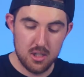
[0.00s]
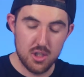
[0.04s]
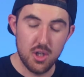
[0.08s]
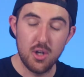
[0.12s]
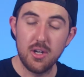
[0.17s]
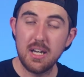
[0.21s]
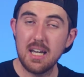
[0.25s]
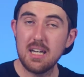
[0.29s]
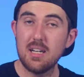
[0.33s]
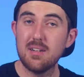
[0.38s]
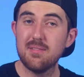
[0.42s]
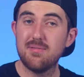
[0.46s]
So
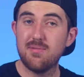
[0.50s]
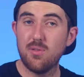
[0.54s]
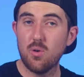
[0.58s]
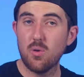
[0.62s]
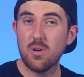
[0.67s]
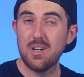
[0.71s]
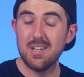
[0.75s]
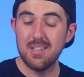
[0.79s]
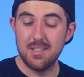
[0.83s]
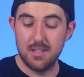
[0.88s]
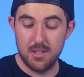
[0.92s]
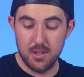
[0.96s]
you get a
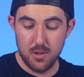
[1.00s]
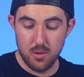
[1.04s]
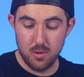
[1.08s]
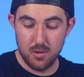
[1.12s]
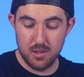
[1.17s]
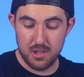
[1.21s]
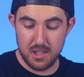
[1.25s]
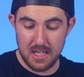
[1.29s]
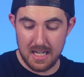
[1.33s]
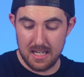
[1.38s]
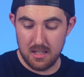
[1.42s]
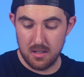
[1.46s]
4
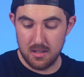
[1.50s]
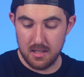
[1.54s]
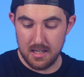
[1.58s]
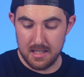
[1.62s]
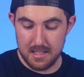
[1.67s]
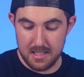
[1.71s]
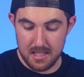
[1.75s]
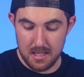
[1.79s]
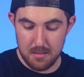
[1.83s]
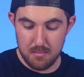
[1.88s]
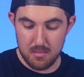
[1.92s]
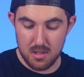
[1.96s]
dual channel
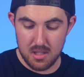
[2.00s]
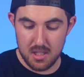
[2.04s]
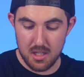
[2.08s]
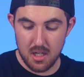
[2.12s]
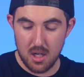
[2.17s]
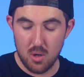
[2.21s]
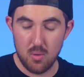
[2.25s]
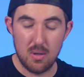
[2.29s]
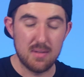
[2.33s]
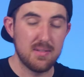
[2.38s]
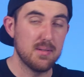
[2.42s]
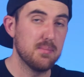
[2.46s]
DIMMs
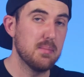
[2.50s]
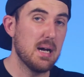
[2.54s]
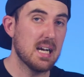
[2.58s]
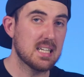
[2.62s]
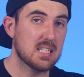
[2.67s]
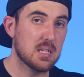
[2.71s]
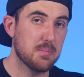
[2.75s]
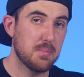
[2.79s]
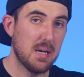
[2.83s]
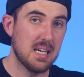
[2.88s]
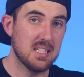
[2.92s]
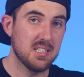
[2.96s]
here with a
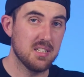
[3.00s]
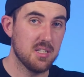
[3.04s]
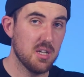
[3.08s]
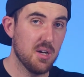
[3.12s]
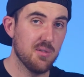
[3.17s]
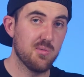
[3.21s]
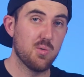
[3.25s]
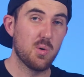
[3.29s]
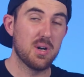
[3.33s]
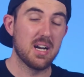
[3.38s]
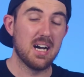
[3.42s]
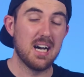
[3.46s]
max capacity
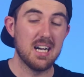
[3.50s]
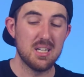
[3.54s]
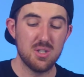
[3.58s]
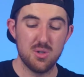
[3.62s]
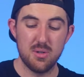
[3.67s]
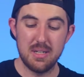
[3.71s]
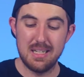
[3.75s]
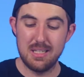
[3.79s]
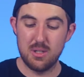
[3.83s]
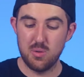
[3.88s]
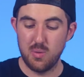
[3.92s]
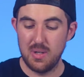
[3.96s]
of
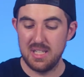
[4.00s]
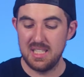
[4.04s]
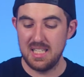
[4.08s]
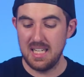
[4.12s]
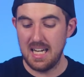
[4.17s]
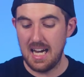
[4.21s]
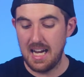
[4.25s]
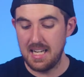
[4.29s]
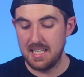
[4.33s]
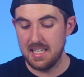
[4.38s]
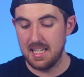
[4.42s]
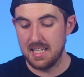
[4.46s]

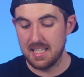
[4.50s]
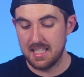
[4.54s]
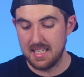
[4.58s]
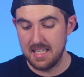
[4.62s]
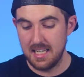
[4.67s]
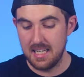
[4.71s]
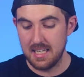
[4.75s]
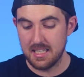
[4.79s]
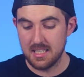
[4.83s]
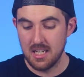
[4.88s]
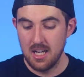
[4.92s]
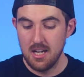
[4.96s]
128
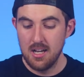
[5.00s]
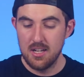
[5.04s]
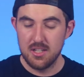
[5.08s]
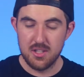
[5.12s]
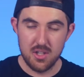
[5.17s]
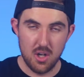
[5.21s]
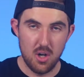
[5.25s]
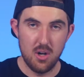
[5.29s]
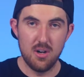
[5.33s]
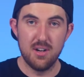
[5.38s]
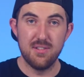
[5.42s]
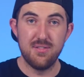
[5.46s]
gigs,
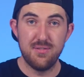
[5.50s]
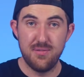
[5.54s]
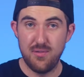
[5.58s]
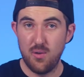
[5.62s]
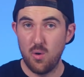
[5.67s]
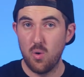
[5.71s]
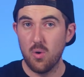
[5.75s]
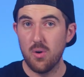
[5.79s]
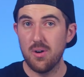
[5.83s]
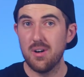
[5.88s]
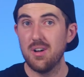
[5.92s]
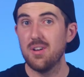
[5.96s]
so
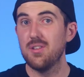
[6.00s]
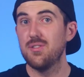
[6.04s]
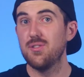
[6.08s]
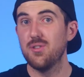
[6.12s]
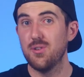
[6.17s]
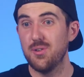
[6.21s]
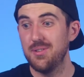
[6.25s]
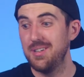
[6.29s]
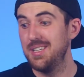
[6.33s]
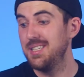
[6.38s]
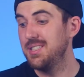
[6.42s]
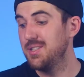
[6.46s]
4
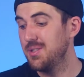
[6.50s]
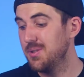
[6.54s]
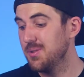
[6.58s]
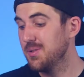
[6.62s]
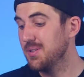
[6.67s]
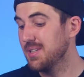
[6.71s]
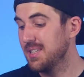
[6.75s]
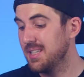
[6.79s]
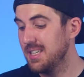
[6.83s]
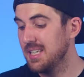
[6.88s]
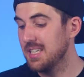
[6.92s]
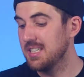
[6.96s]

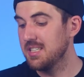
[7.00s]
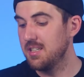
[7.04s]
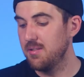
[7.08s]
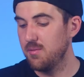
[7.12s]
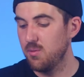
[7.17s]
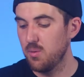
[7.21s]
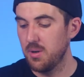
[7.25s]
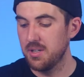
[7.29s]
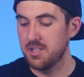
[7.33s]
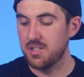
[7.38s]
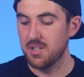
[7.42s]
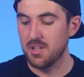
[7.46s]
32 gigs if you
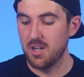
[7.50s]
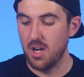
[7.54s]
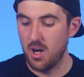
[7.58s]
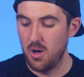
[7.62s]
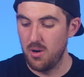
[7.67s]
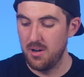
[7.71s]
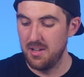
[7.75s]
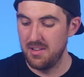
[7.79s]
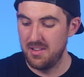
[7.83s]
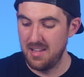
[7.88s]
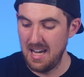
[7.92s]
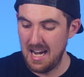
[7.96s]
want to go
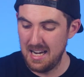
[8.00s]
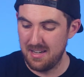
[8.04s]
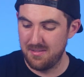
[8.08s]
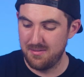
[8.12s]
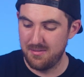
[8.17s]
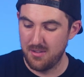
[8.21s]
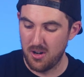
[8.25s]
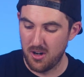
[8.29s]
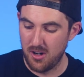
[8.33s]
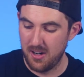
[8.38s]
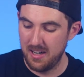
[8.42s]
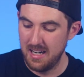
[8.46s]
that
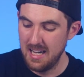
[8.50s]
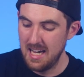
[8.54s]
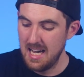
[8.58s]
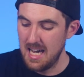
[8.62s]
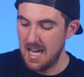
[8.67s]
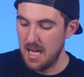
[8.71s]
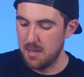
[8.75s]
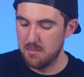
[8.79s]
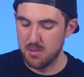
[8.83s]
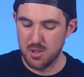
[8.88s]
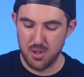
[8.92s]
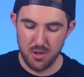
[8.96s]
far,
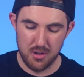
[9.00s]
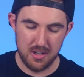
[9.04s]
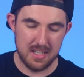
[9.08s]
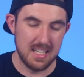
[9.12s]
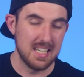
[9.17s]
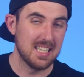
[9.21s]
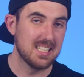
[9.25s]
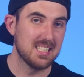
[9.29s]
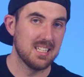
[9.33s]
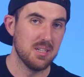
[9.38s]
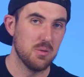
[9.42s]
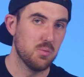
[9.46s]
and I'm sure
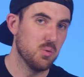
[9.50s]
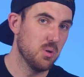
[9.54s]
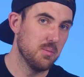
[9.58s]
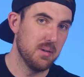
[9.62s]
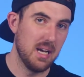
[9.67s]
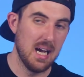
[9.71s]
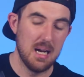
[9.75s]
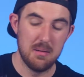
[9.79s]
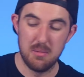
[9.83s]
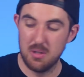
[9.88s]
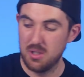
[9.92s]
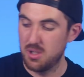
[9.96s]
Kingston will be
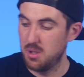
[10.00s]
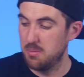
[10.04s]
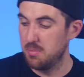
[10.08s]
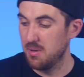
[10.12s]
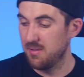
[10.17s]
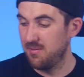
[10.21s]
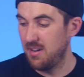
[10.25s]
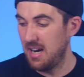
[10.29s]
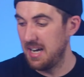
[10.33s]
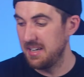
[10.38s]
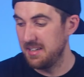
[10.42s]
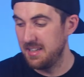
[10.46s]
able to
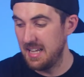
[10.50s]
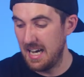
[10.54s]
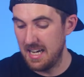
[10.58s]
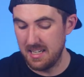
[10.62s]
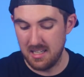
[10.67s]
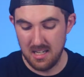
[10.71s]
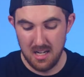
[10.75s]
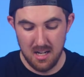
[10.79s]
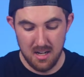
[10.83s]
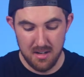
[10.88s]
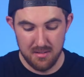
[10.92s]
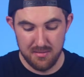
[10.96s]
provide
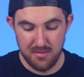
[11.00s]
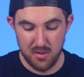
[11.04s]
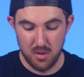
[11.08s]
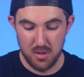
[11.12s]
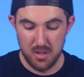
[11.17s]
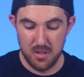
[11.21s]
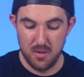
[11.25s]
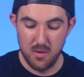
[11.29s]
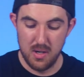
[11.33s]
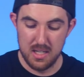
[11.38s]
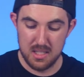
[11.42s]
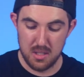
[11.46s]
that for
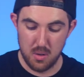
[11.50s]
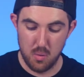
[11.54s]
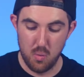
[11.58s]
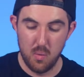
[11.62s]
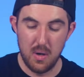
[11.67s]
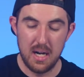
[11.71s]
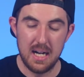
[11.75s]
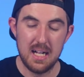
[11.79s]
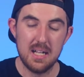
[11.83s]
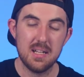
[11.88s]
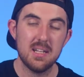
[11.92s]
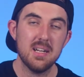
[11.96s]
you as
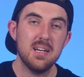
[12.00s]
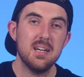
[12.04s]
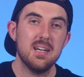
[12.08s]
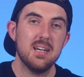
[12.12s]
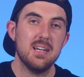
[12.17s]
well.